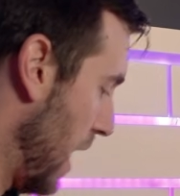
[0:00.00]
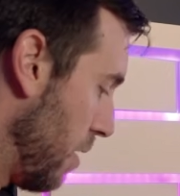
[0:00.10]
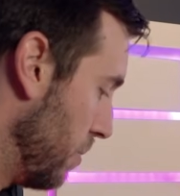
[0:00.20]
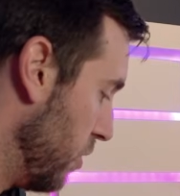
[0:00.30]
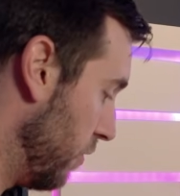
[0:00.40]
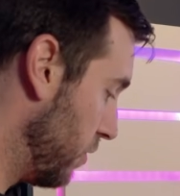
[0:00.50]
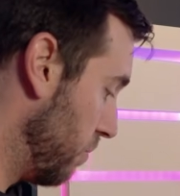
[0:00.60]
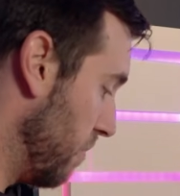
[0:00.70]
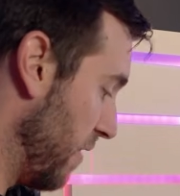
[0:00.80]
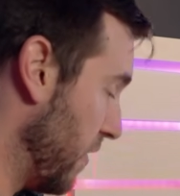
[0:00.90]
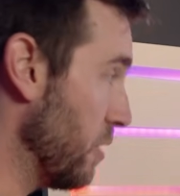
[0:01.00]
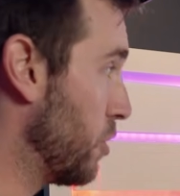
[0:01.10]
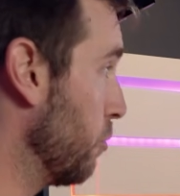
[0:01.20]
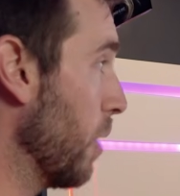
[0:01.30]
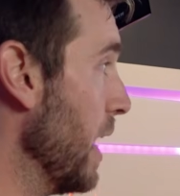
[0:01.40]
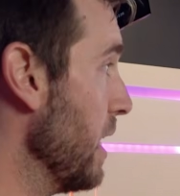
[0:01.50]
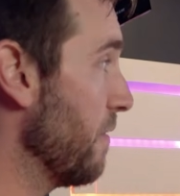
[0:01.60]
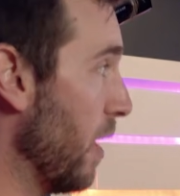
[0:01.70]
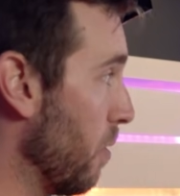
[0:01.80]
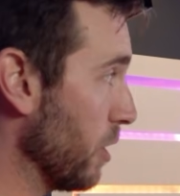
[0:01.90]
I would move my feet to right
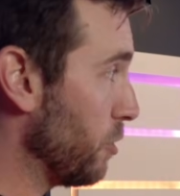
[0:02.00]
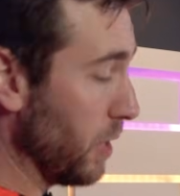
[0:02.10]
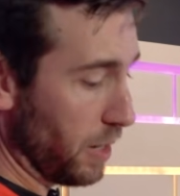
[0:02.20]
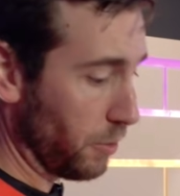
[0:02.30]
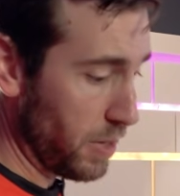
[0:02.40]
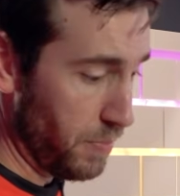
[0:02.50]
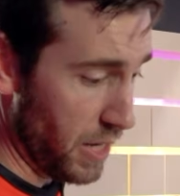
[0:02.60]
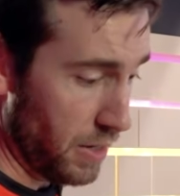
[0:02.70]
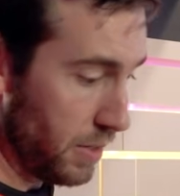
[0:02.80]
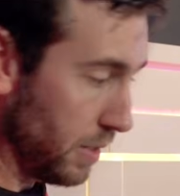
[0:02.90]
if I want to shoot at a 3 pin